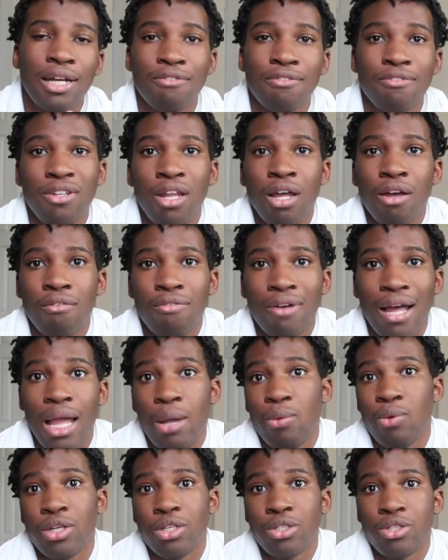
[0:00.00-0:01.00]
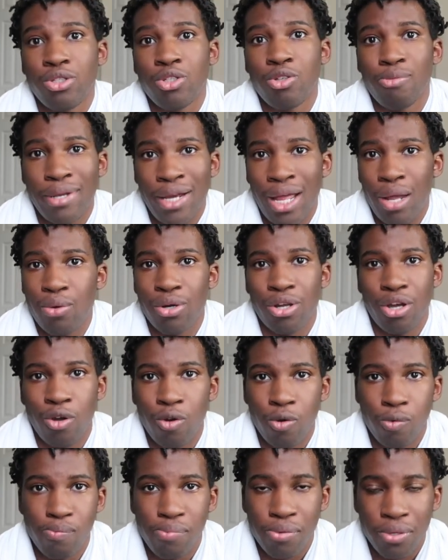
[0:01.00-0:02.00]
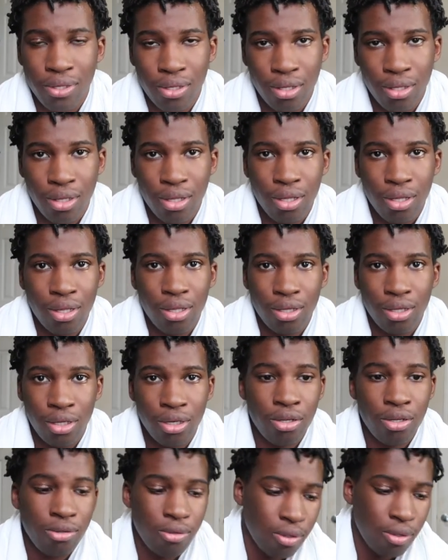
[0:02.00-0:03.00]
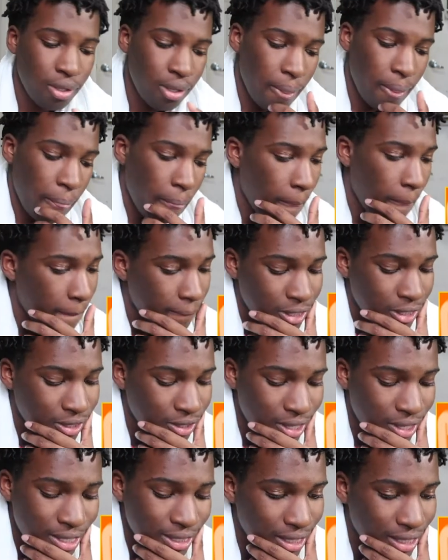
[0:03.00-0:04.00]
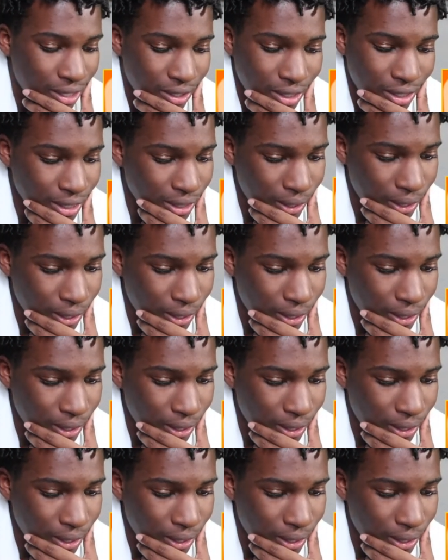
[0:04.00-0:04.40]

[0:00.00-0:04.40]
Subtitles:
of love, I would assume, and I would hope. You know, it's crazy out here.